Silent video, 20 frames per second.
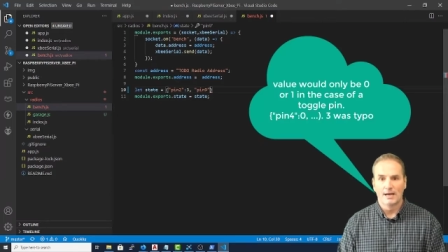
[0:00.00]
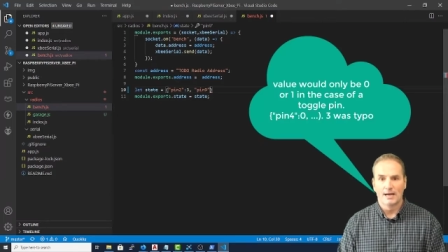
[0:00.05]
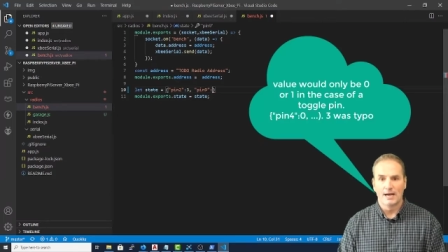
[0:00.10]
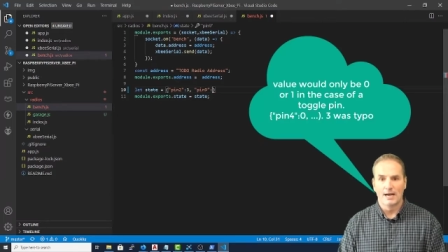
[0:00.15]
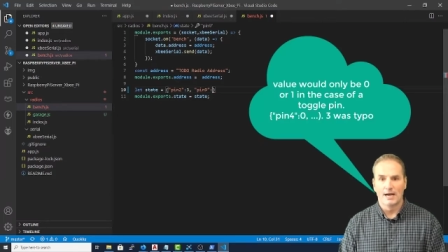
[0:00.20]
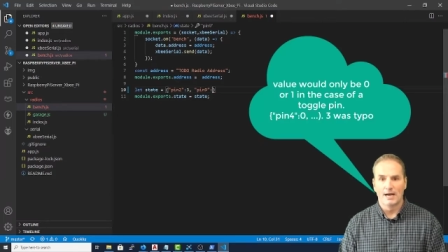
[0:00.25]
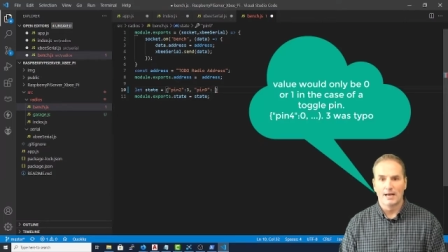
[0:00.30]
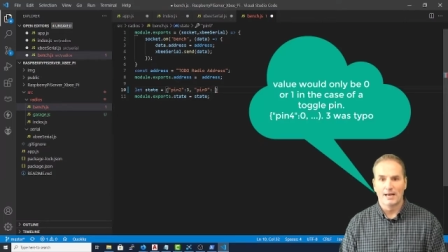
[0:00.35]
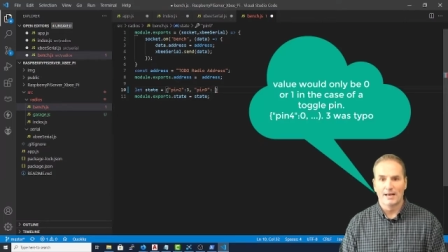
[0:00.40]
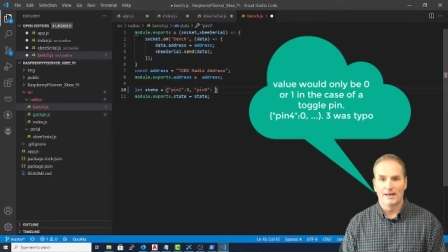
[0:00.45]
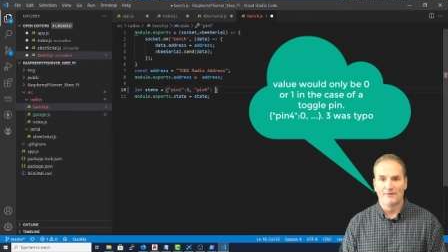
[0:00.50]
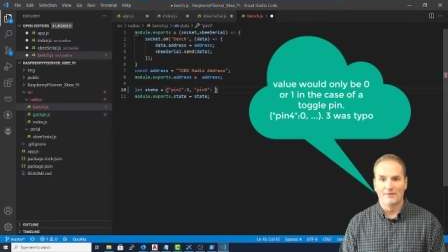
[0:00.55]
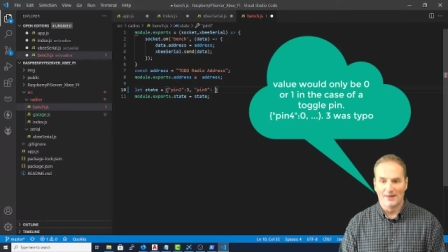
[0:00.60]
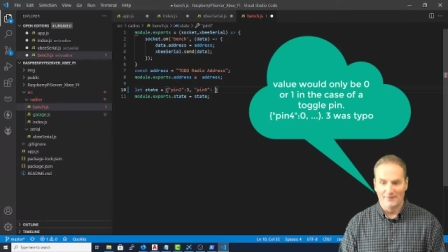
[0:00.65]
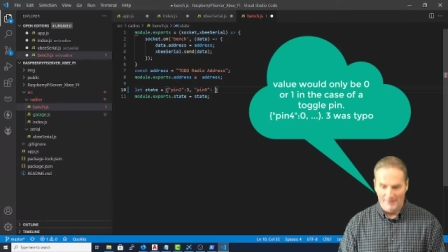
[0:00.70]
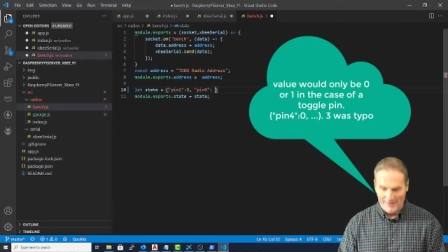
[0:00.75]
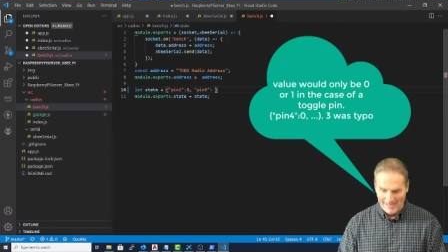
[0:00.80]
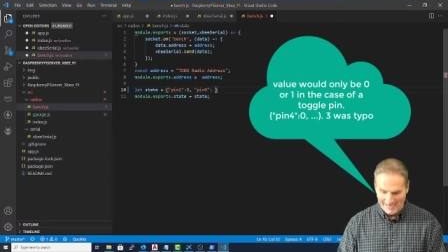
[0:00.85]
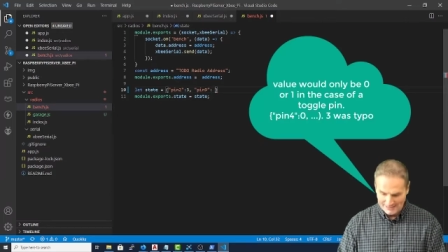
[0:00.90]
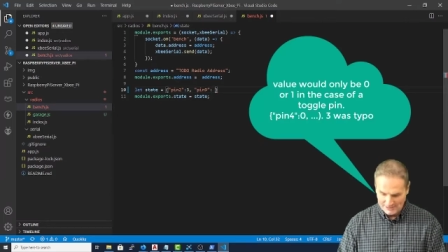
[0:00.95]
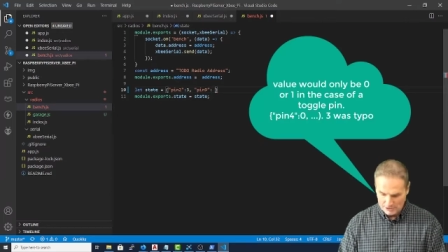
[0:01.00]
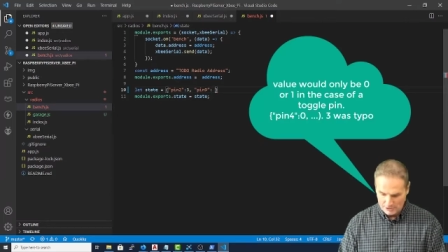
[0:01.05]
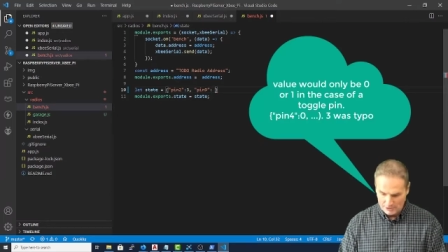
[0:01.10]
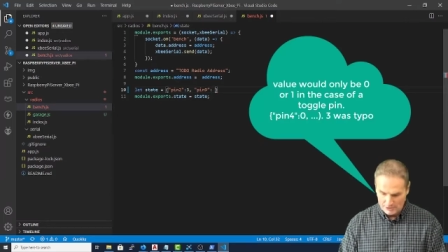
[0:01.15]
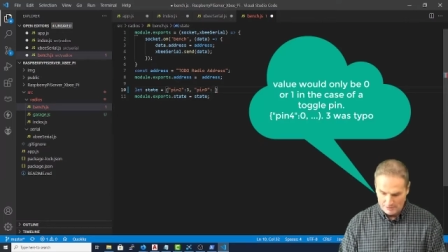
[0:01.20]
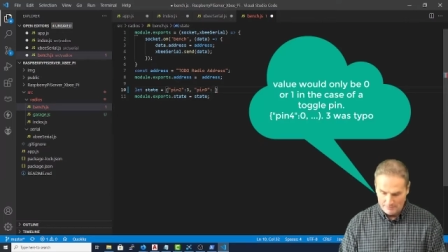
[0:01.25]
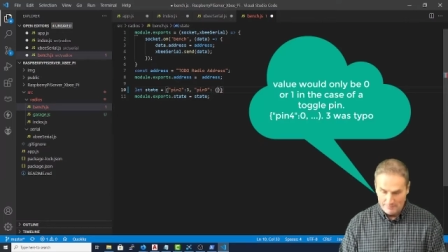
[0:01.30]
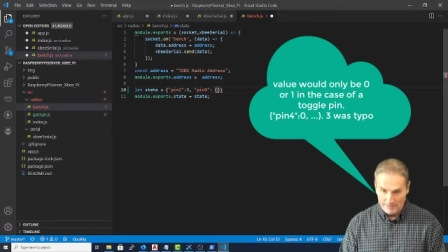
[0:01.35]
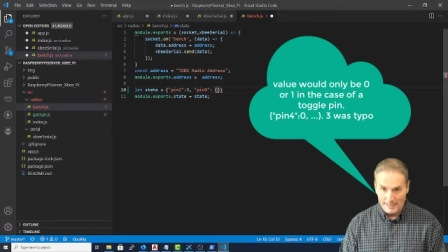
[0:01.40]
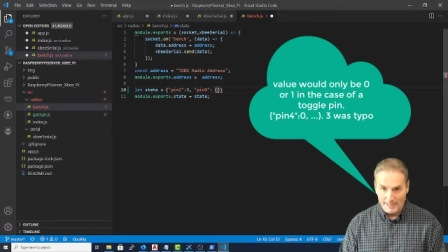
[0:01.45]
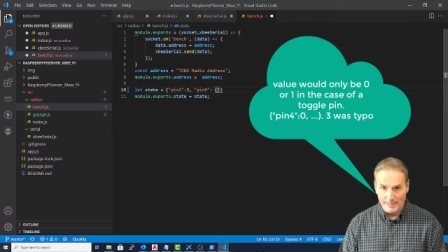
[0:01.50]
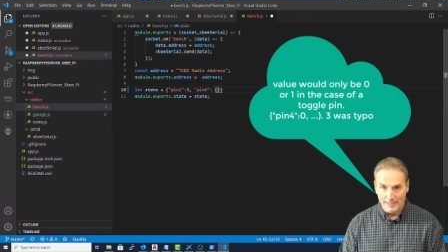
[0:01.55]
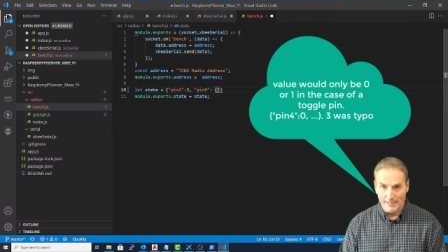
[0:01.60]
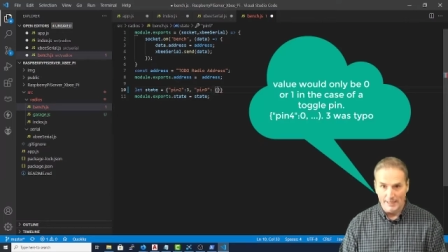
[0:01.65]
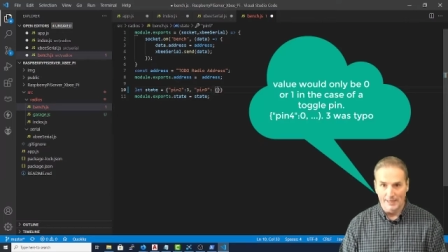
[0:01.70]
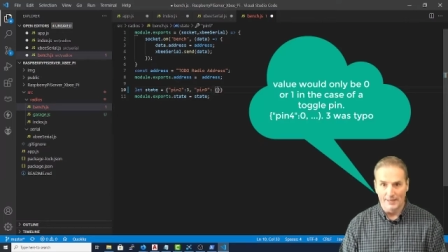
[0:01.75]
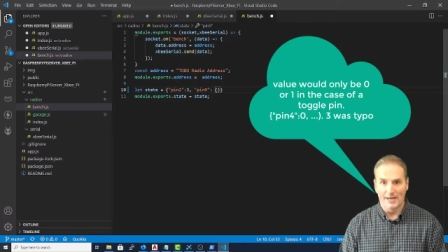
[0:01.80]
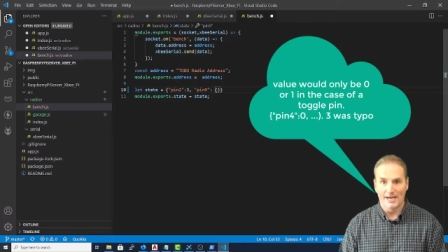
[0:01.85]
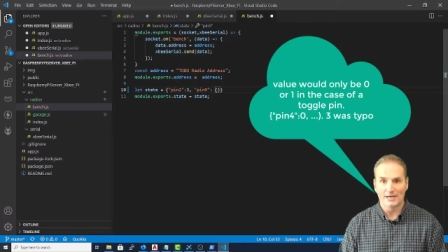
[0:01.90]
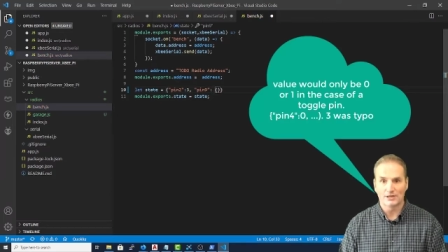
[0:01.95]
and then that's going to be
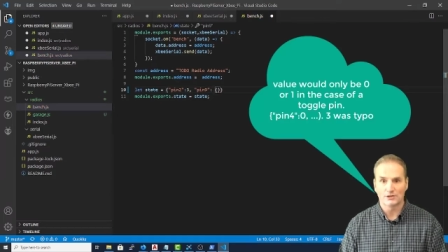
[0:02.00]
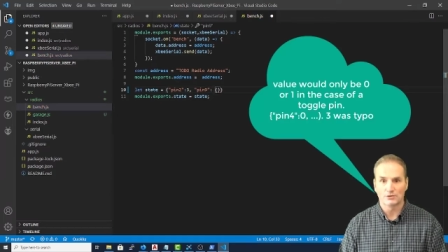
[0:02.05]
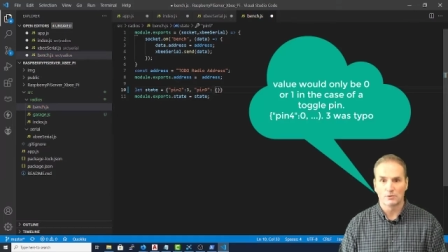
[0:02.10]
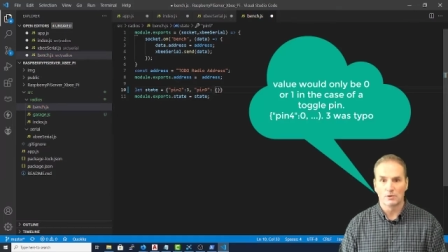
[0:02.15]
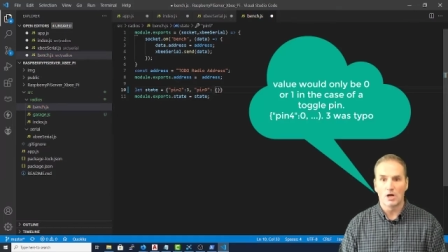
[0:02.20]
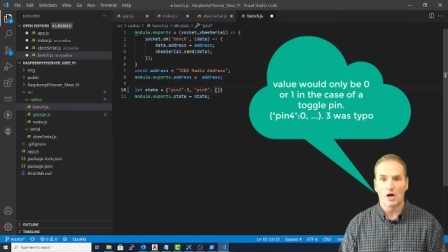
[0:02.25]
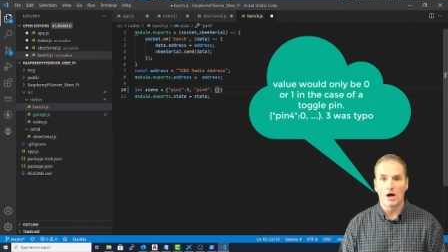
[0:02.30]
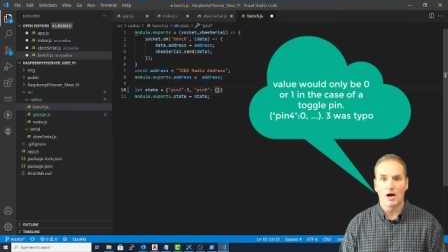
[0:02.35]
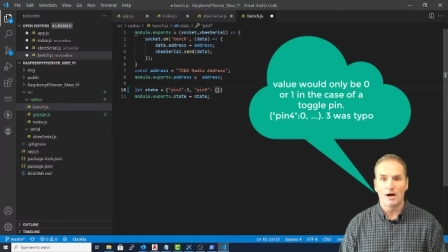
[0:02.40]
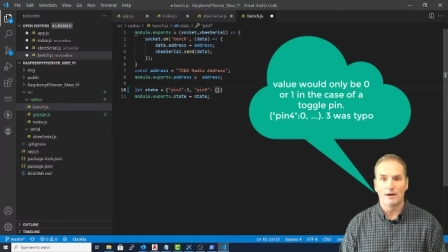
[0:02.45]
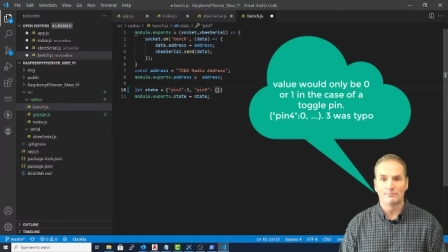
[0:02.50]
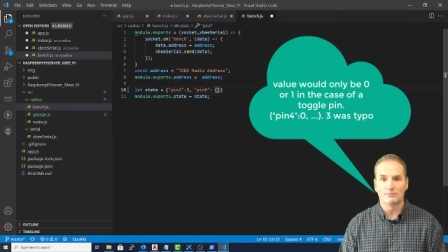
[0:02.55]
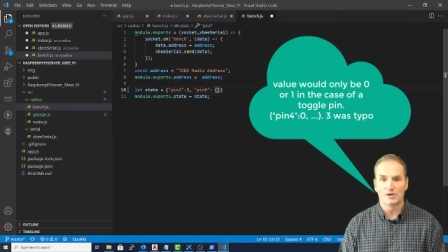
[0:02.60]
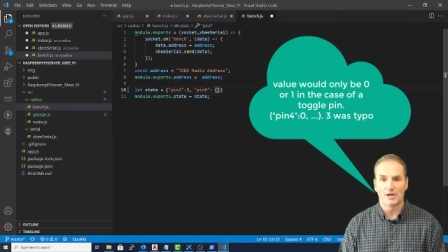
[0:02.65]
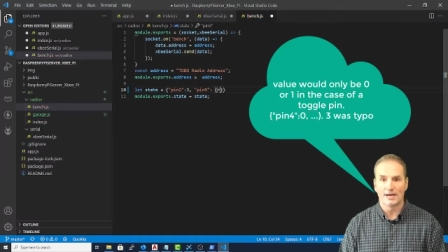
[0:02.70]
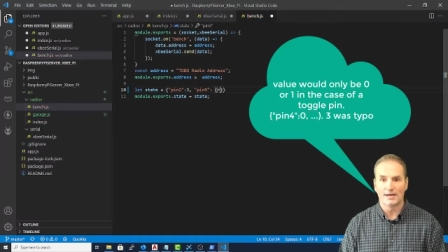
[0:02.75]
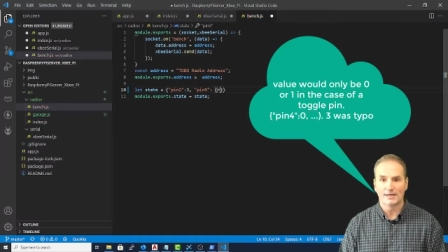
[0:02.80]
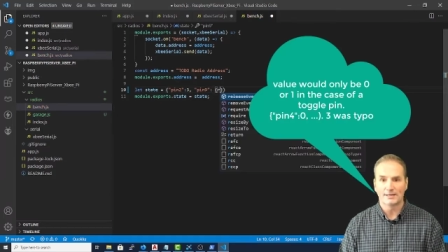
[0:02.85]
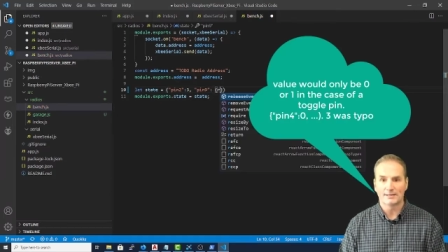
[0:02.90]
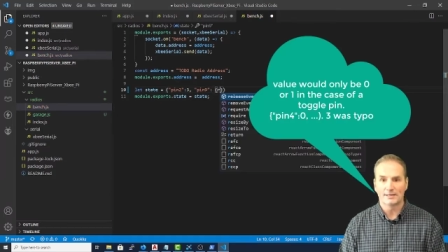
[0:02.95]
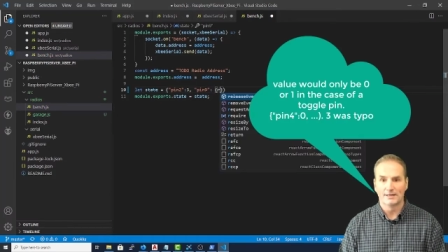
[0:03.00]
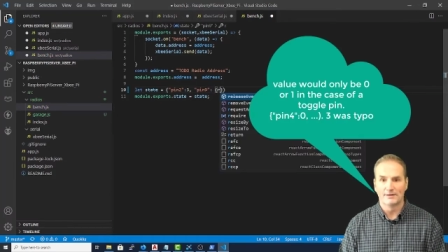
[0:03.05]
an actual object,